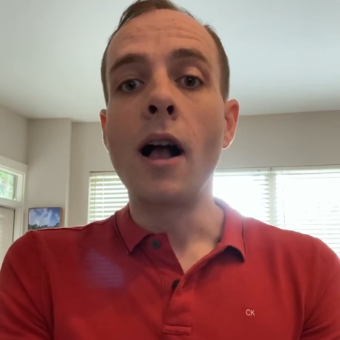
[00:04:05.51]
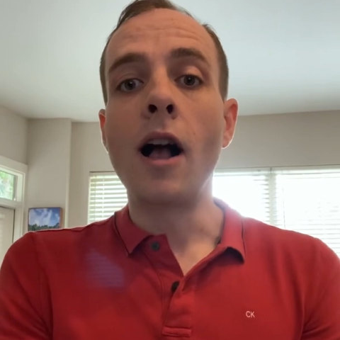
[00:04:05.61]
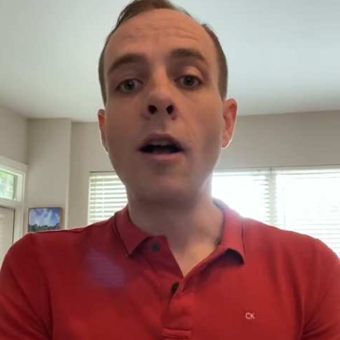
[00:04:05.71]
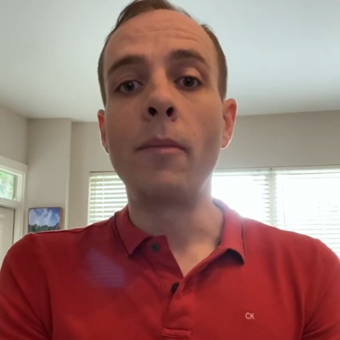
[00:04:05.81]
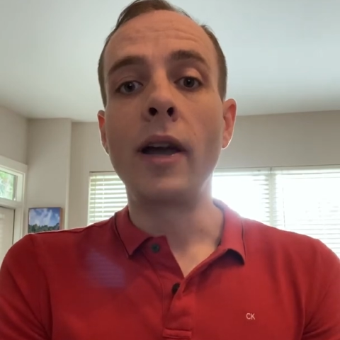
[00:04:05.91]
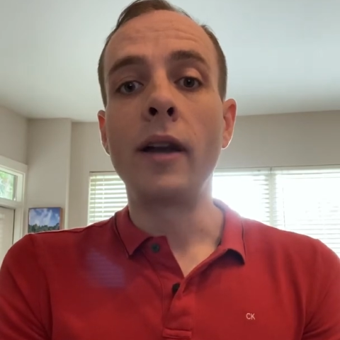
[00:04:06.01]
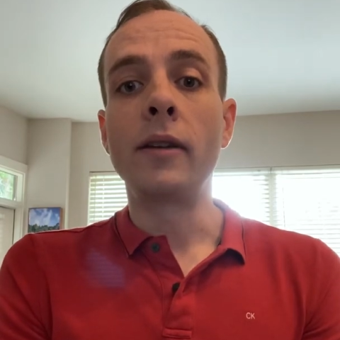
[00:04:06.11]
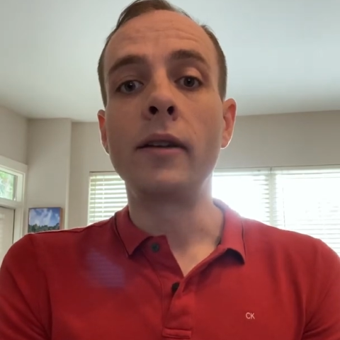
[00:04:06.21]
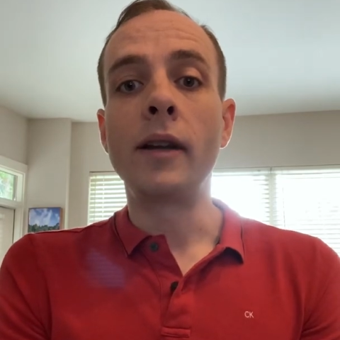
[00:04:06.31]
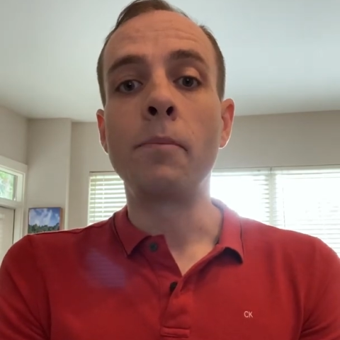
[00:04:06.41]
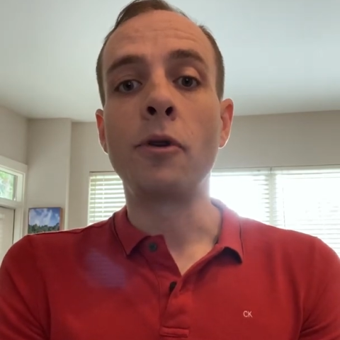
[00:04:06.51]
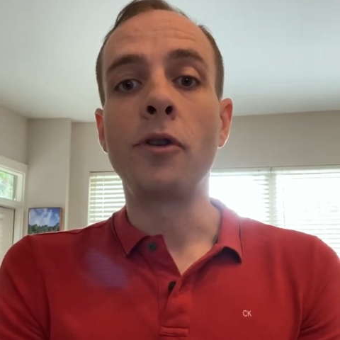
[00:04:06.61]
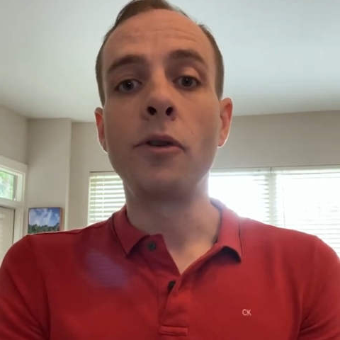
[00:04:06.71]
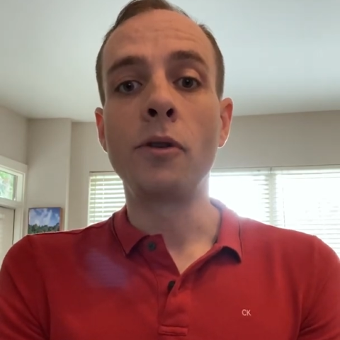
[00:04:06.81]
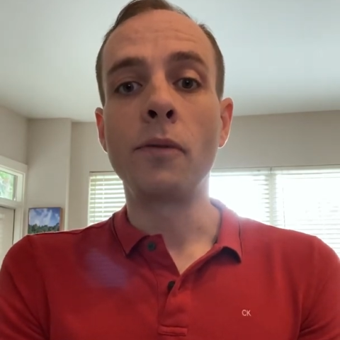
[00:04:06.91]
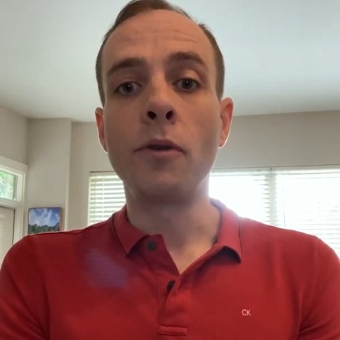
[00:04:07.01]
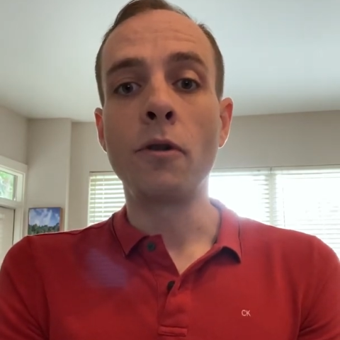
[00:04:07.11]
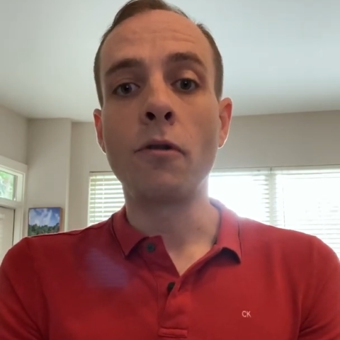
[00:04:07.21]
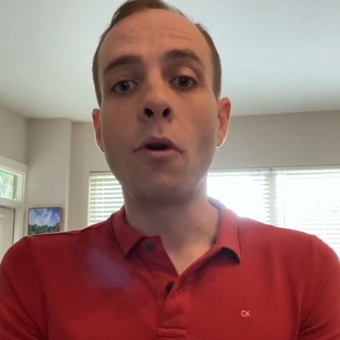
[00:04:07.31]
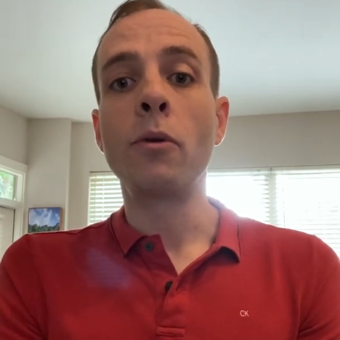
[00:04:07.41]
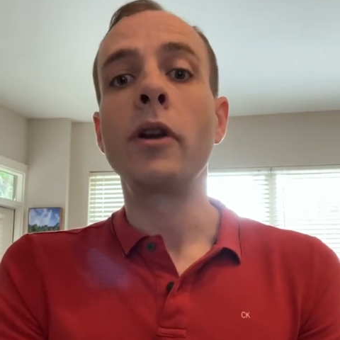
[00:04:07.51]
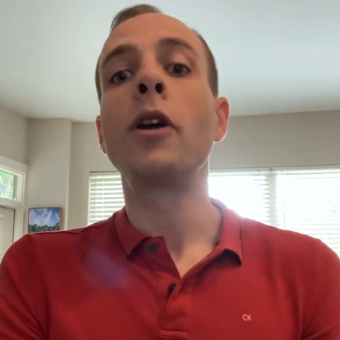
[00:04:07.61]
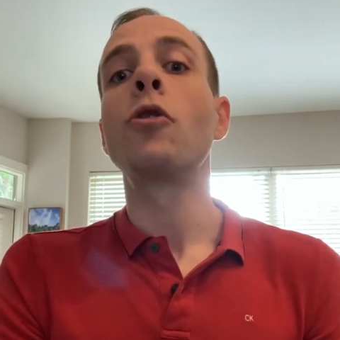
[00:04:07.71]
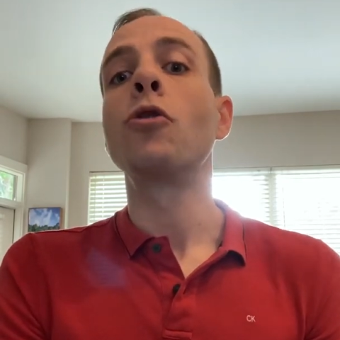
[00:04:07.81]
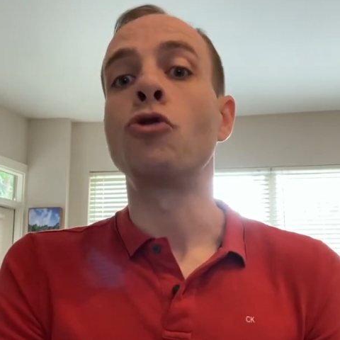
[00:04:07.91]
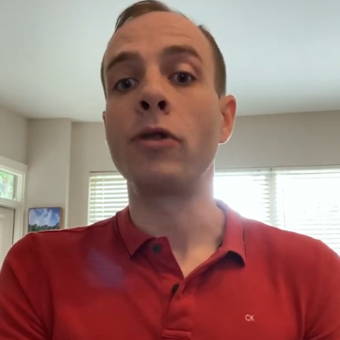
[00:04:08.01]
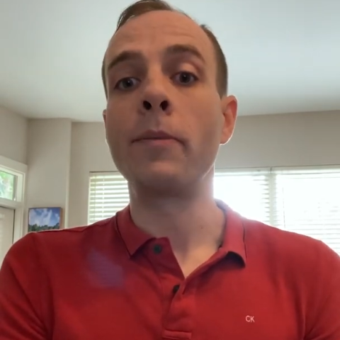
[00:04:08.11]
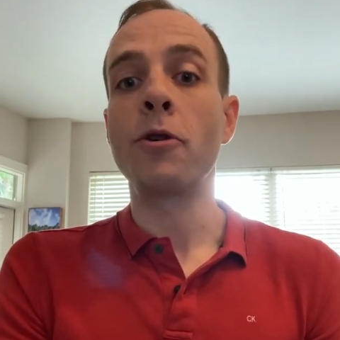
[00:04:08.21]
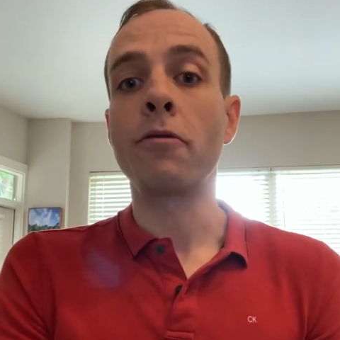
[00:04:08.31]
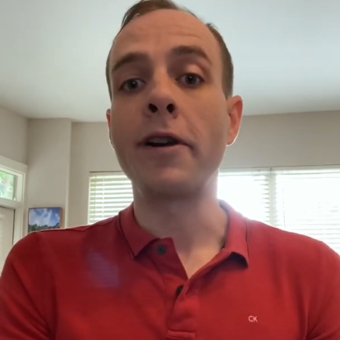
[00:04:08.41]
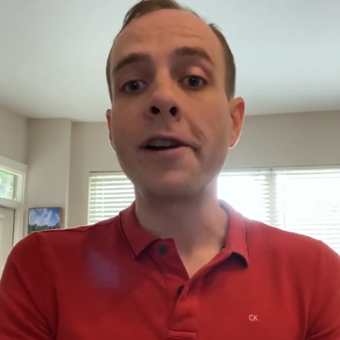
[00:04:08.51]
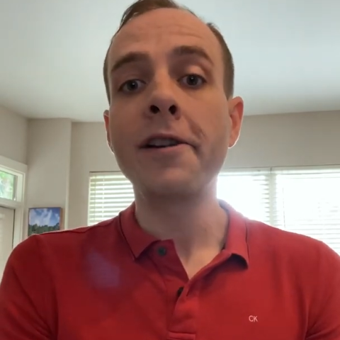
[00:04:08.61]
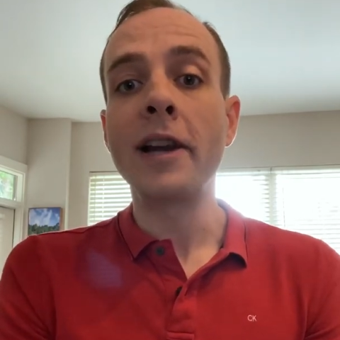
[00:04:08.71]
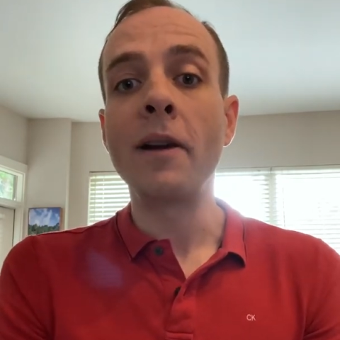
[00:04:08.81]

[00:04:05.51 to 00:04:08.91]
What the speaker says: and in pursuit of your own dream career.